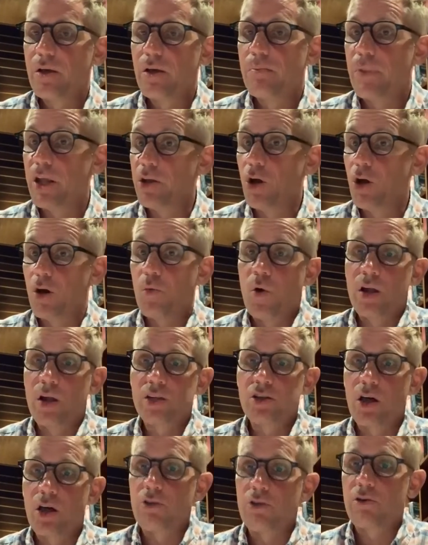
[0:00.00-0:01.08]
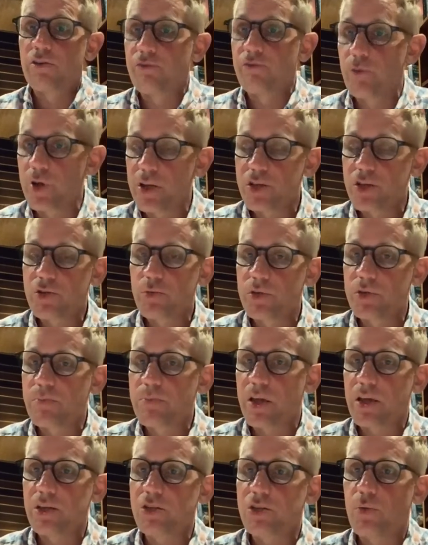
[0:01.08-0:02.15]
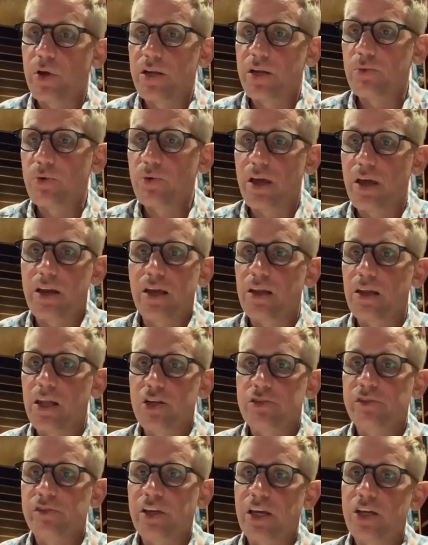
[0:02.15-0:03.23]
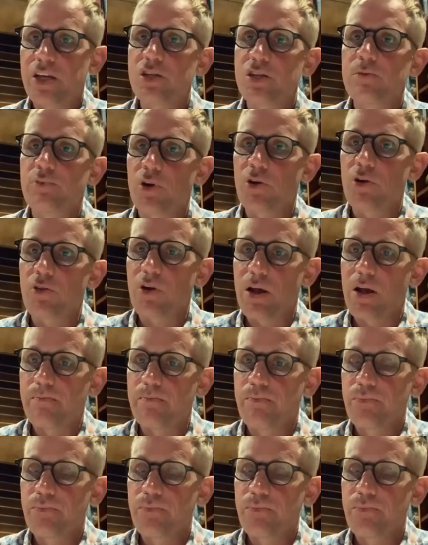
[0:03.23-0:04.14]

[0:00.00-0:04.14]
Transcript: but not $1 of which was being twinned with any electrification program.